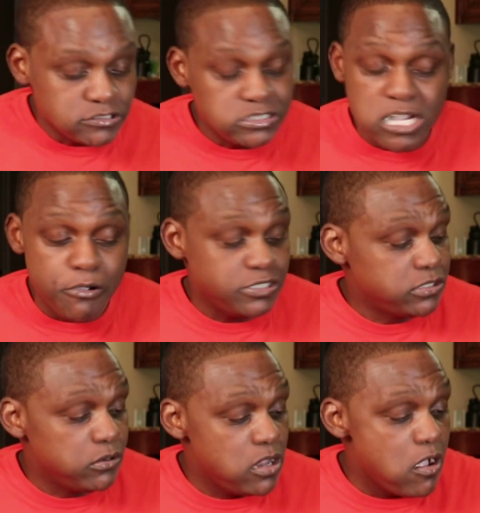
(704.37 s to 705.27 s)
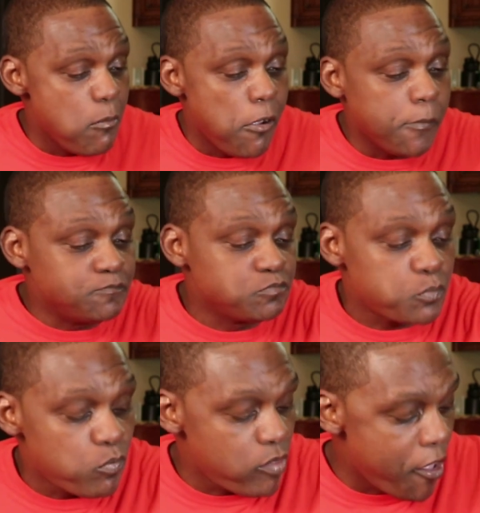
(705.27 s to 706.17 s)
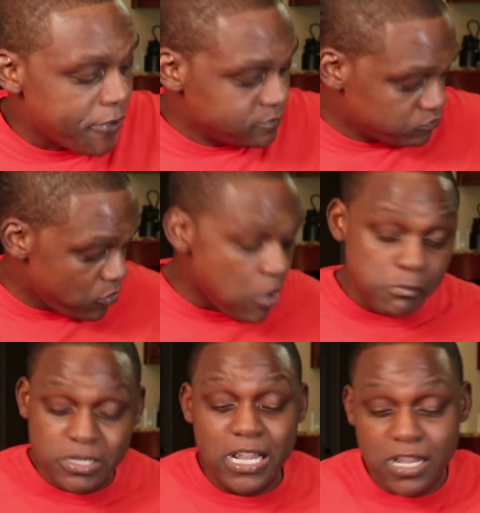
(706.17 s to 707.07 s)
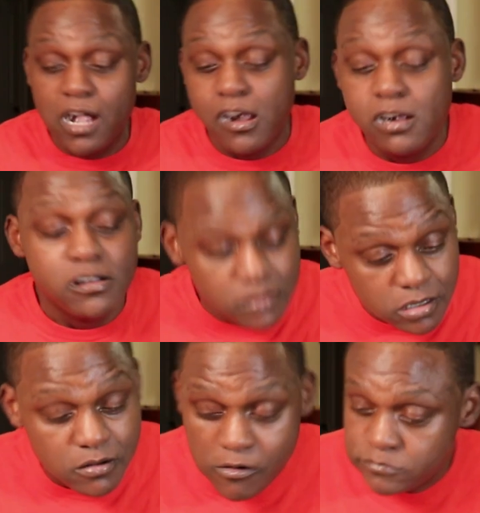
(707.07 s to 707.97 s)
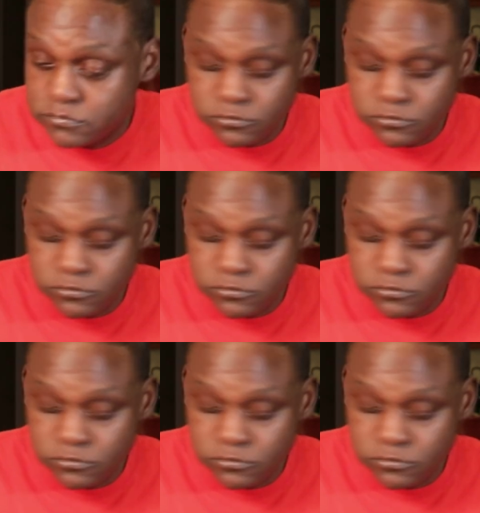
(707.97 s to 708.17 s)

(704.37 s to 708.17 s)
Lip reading: She always show love, man. But that,